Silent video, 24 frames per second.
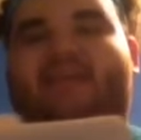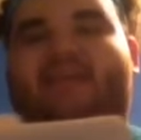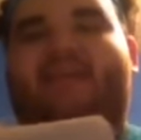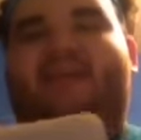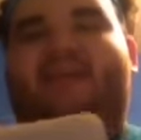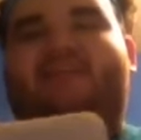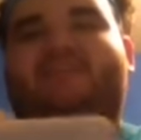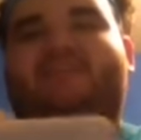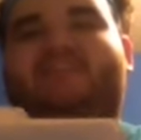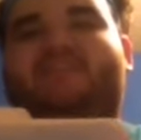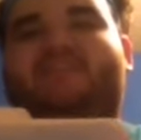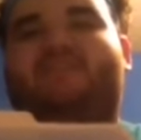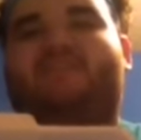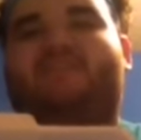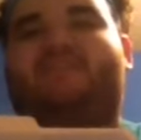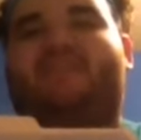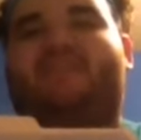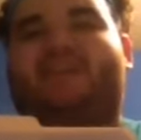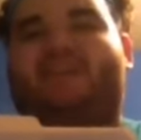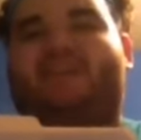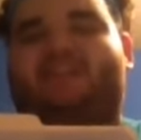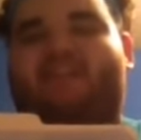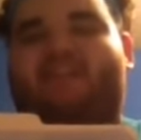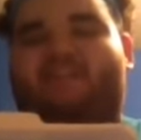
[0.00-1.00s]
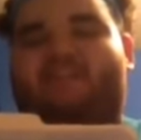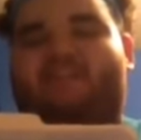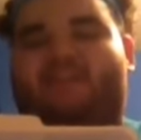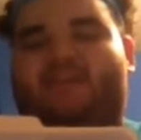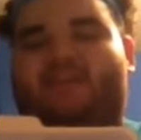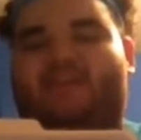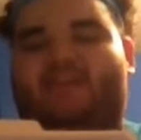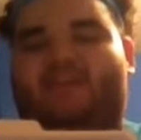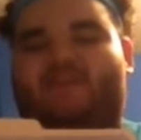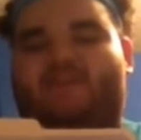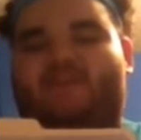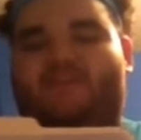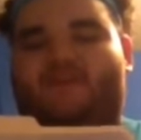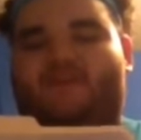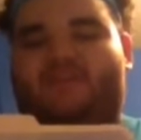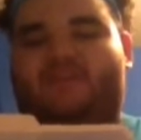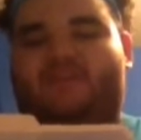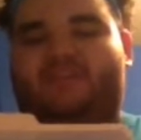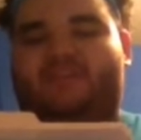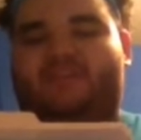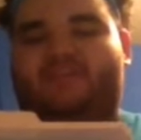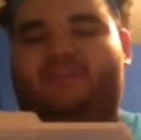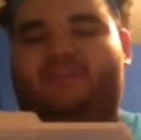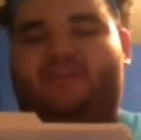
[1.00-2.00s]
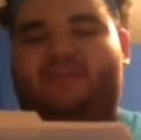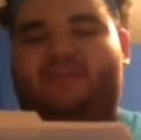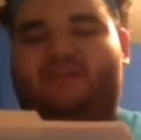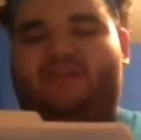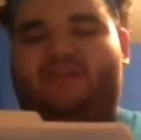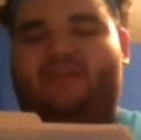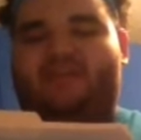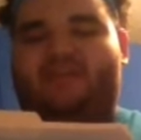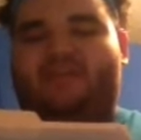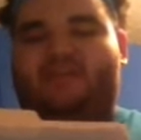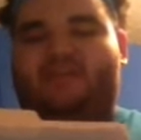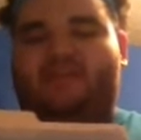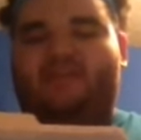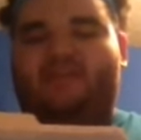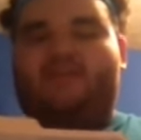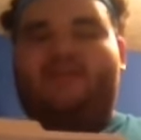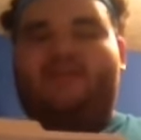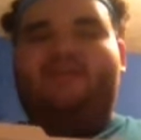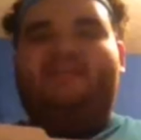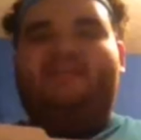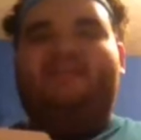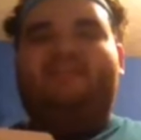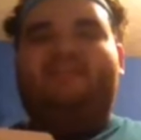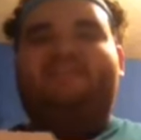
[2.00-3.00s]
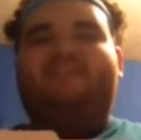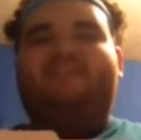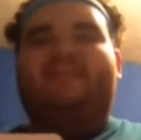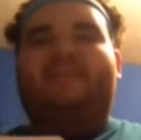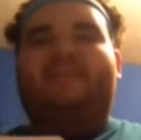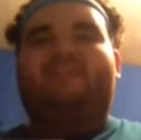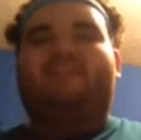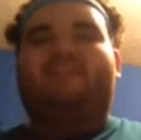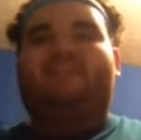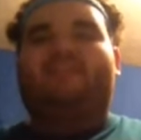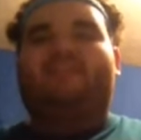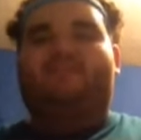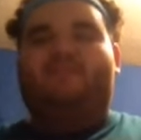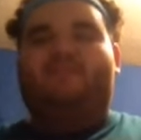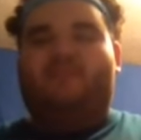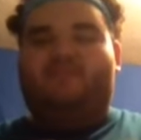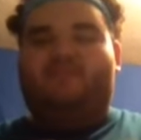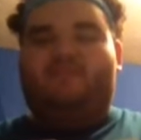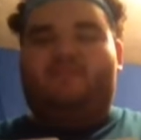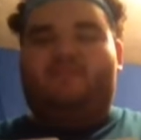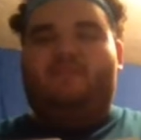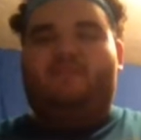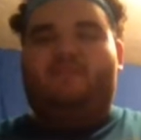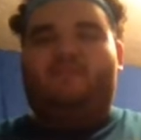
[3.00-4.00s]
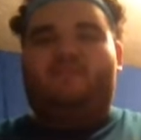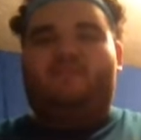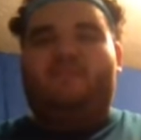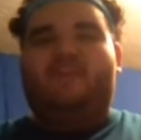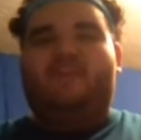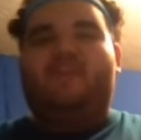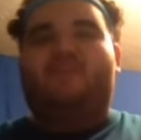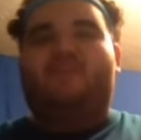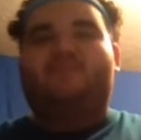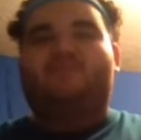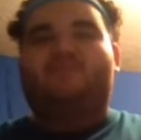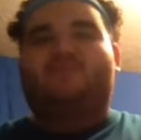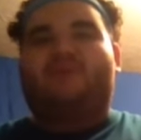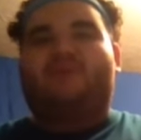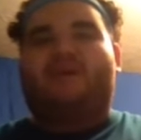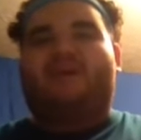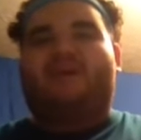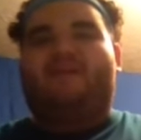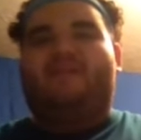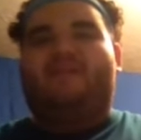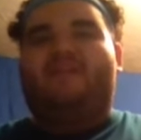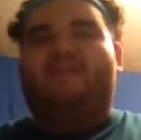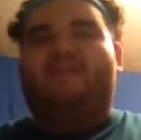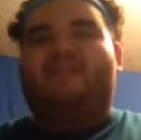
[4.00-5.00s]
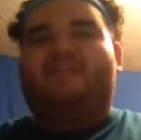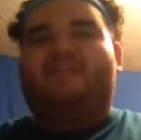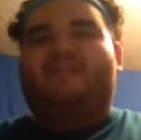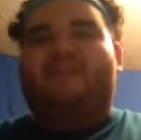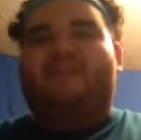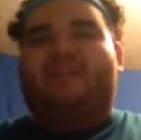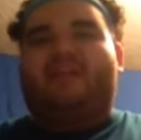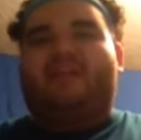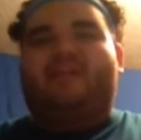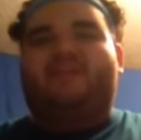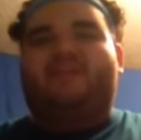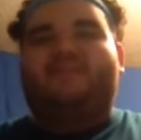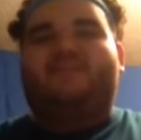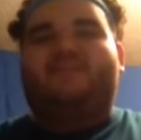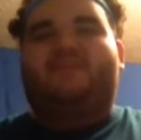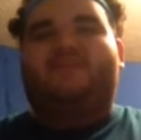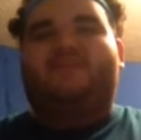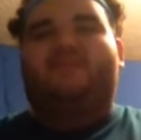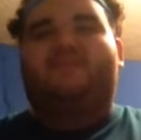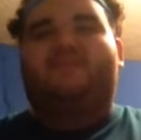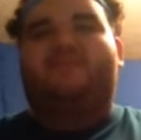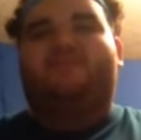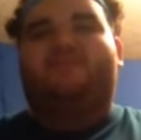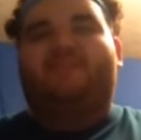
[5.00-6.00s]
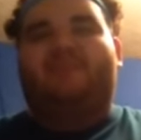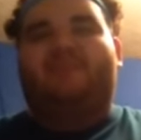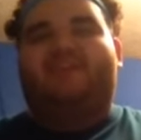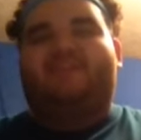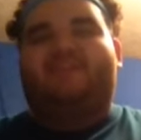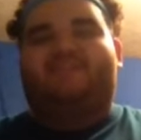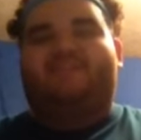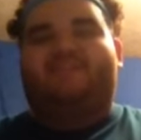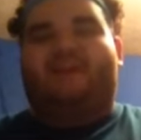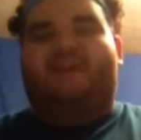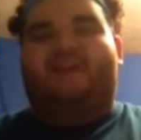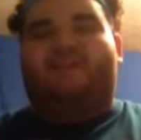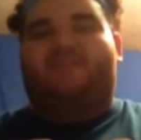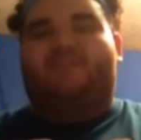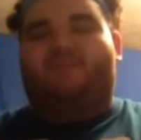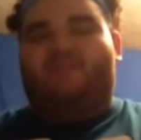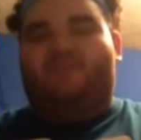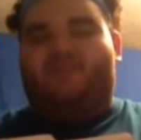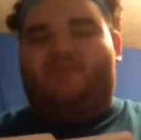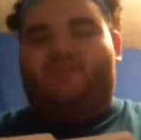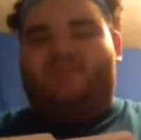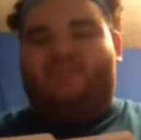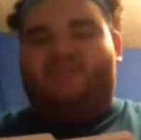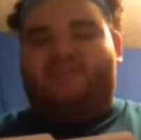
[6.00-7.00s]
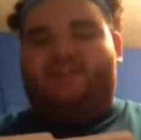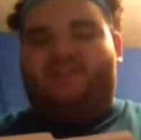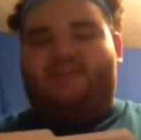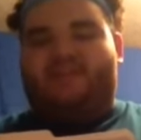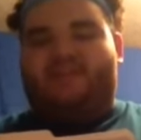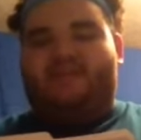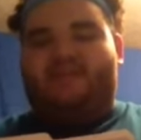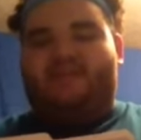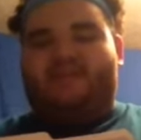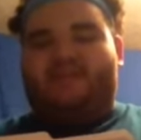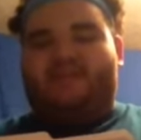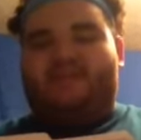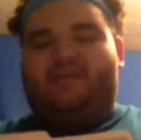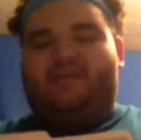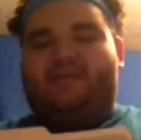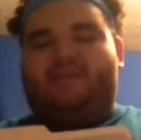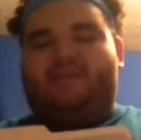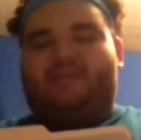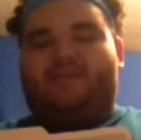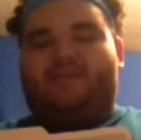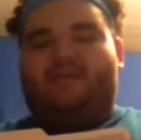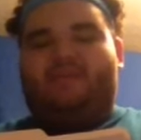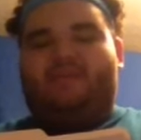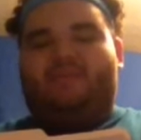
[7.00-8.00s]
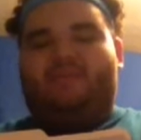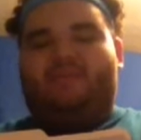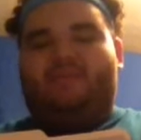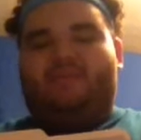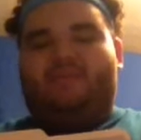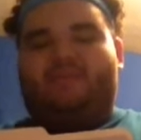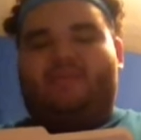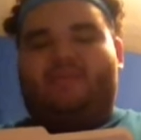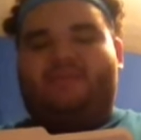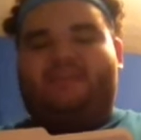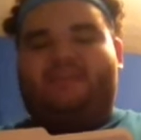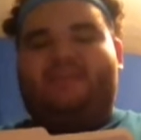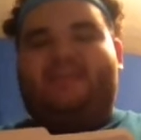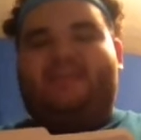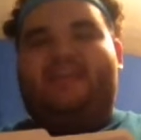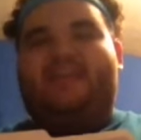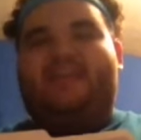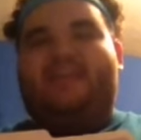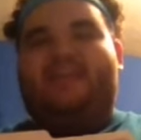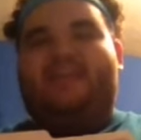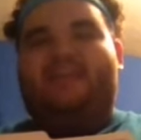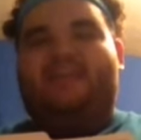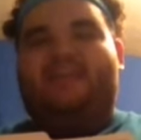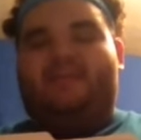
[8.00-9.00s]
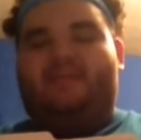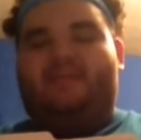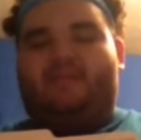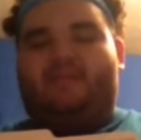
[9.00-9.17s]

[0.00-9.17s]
Kansas to advance to the Final Four in this one. Although I did say in the preview video as well that Arizona could be in the Final Four this year. But once again,